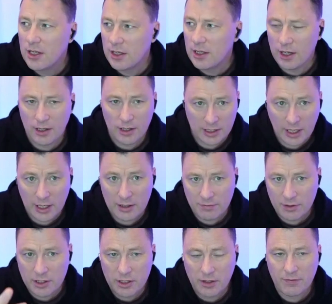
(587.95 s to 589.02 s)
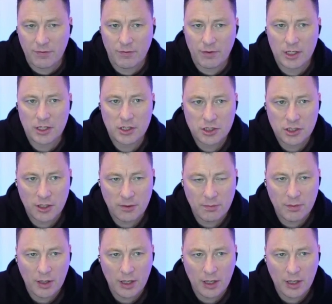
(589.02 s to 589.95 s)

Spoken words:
Again, very different relationship,